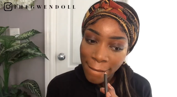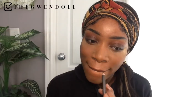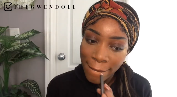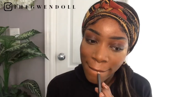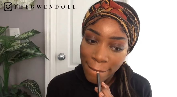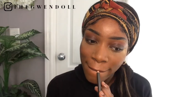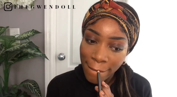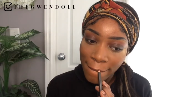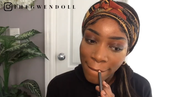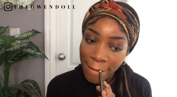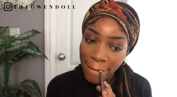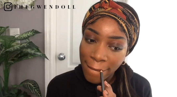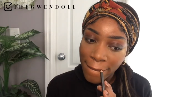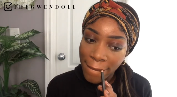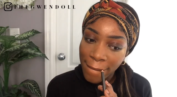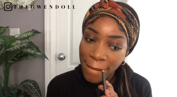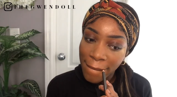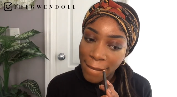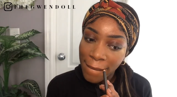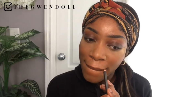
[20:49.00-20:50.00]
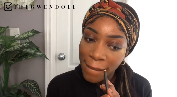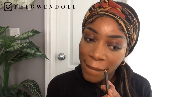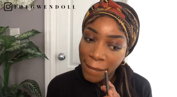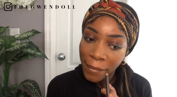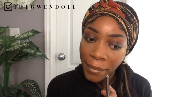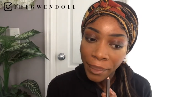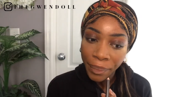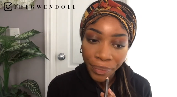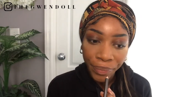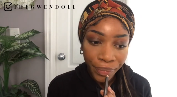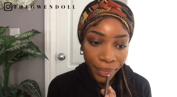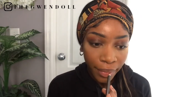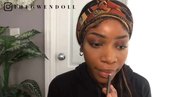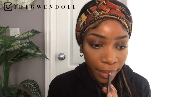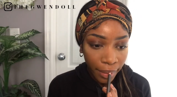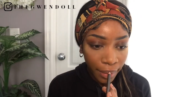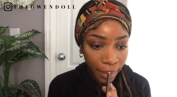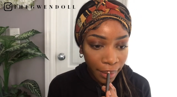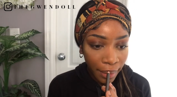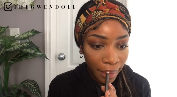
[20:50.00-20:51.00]

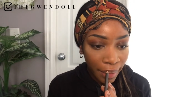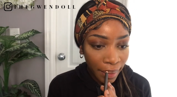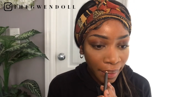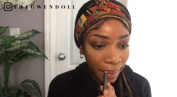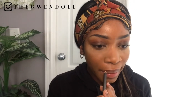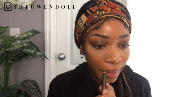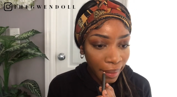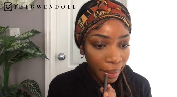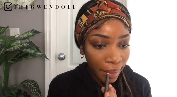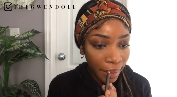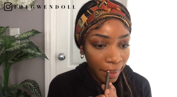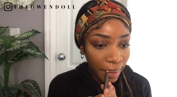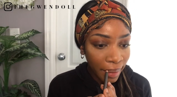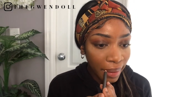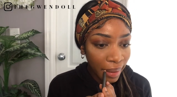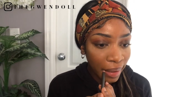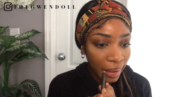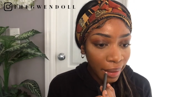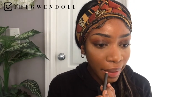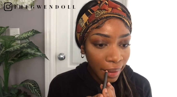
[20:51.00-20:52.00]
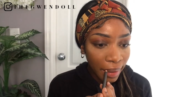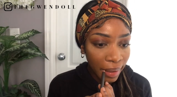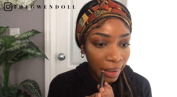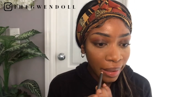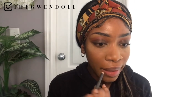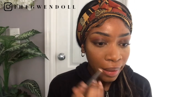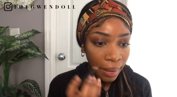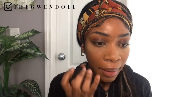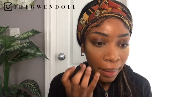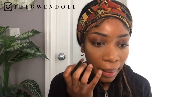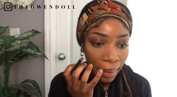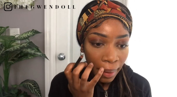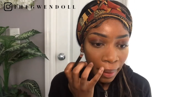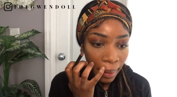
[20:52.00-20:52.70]
(no one is talking)